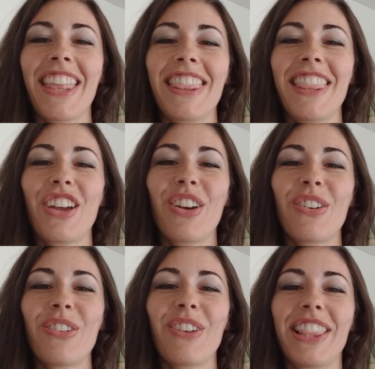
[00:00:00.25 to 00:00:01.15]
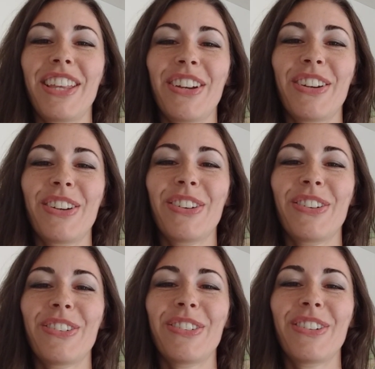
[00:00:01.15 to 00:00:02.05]
Hello,
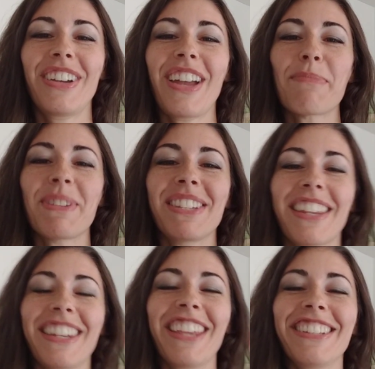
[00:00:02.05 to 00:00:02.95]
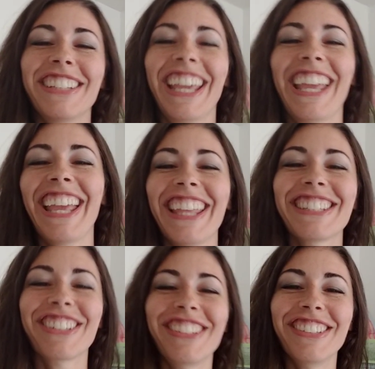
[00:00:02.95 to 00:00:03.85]
hello. Happy Sunday. It's
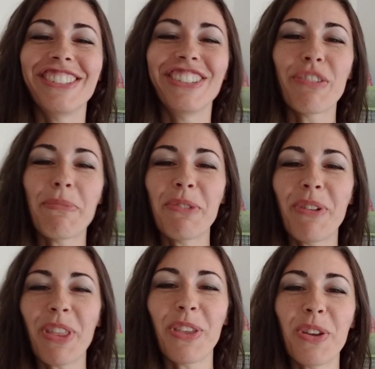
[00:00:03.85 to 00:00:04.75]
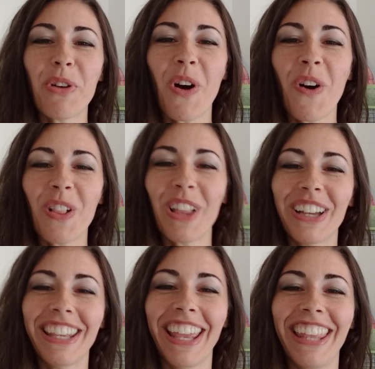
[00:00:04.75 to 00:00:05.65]
good to be with you all
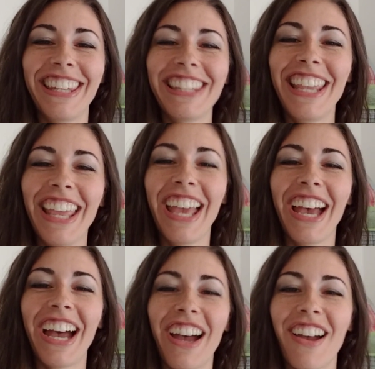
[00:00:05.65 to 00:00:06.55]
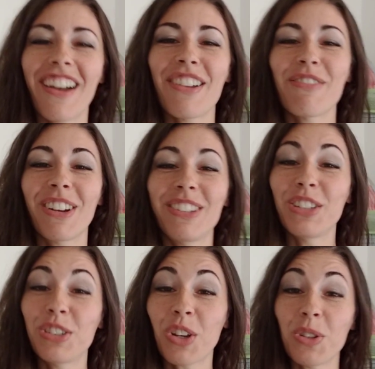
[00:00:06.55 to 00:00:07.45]
again. I wanted to
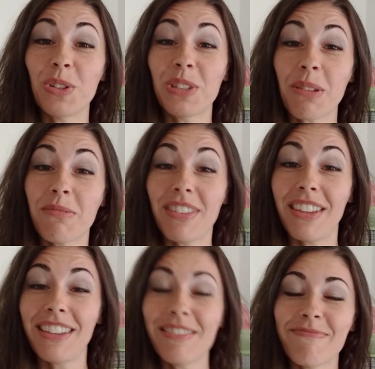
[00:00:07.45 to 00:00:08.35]
show you something.